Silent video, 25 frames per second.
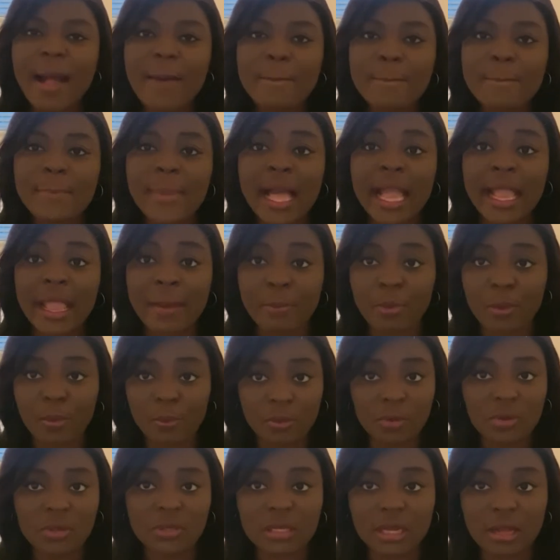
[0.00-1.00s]
my
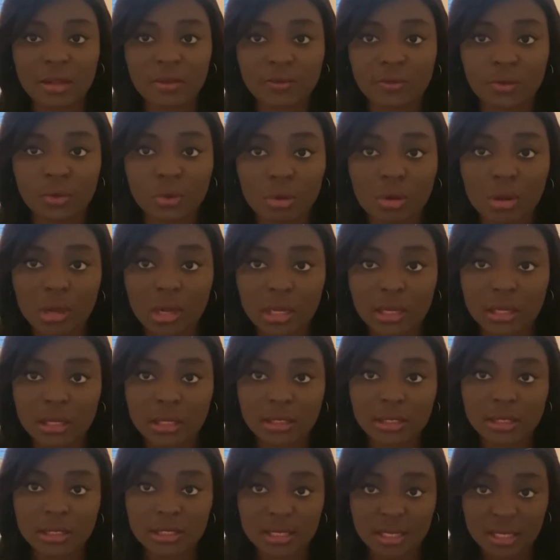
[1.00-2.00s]
proposal for
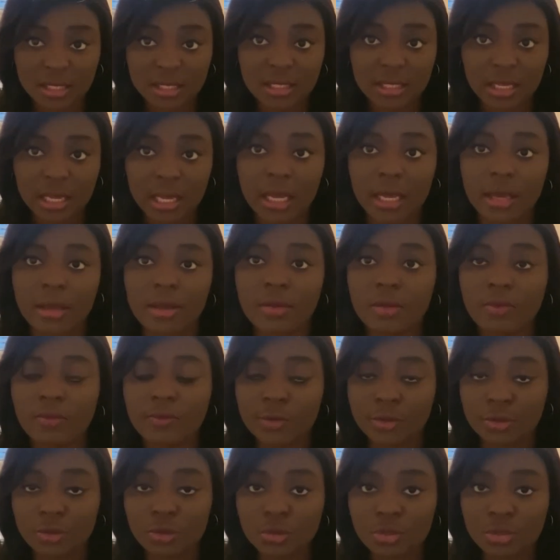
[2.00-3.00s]
this year
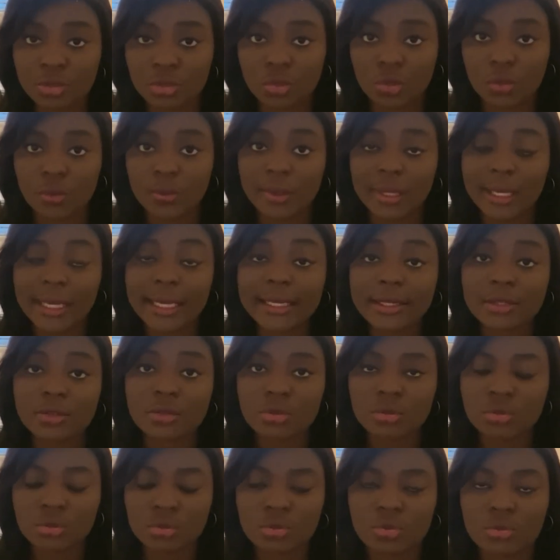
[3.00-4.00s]
for YouTube
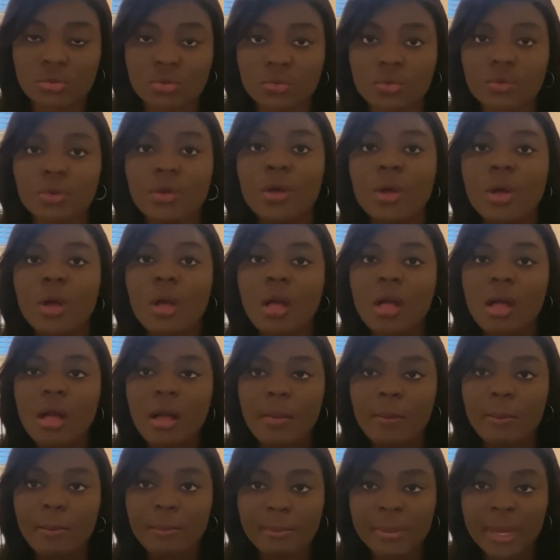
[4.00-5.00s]
is to
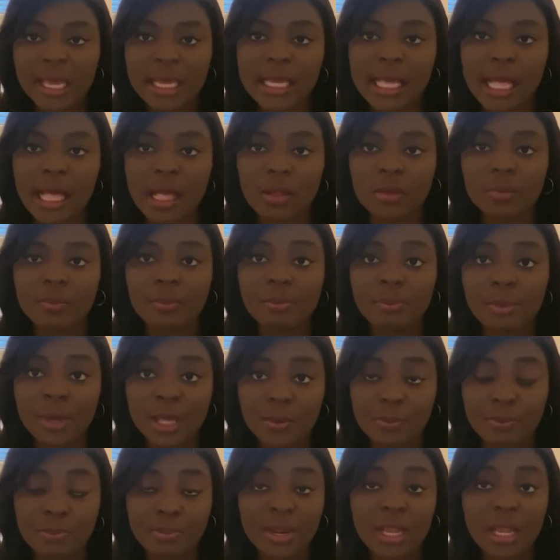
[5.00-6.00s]
bring
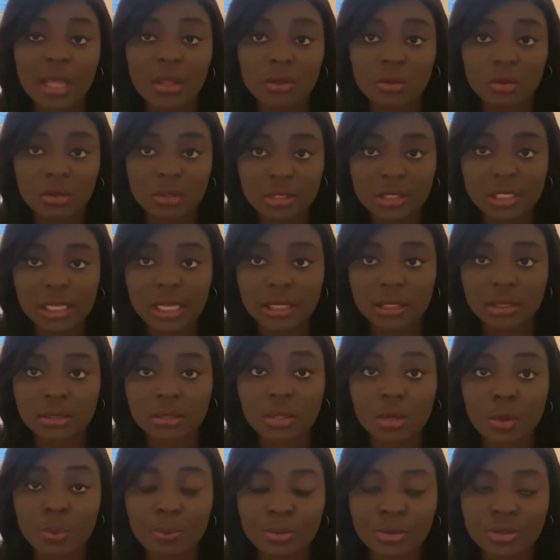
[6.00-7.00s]
out content
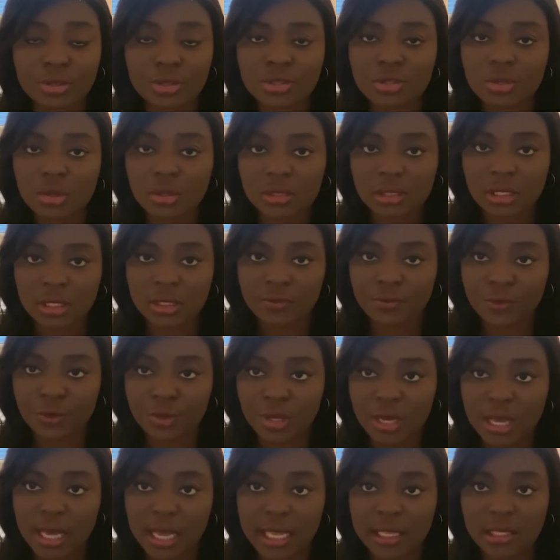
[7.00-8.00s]
or produce content for
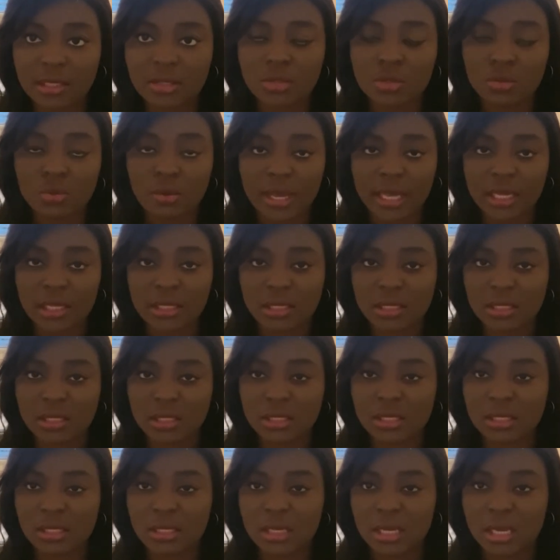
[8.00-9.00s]
you guys
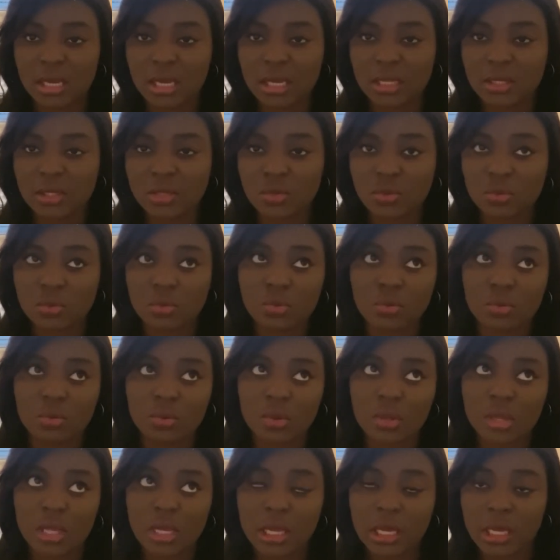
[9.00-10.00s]
twice
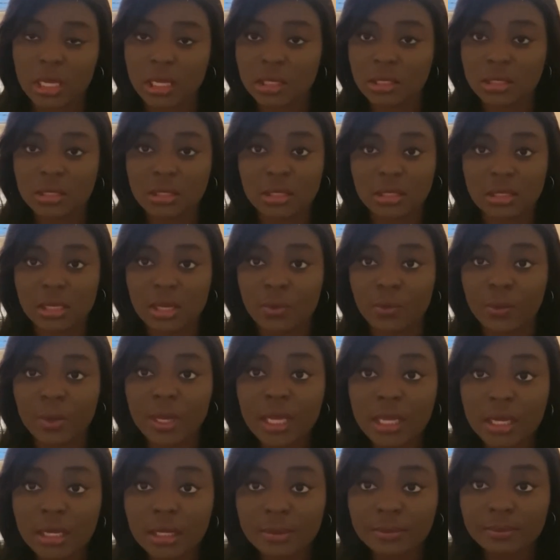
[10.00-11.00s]
a
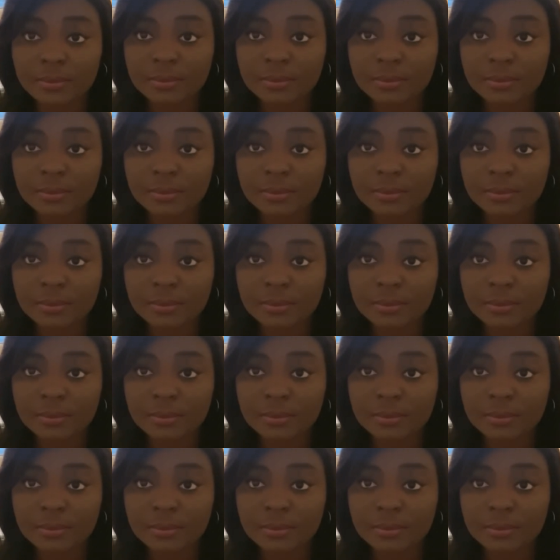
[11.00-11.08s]
week,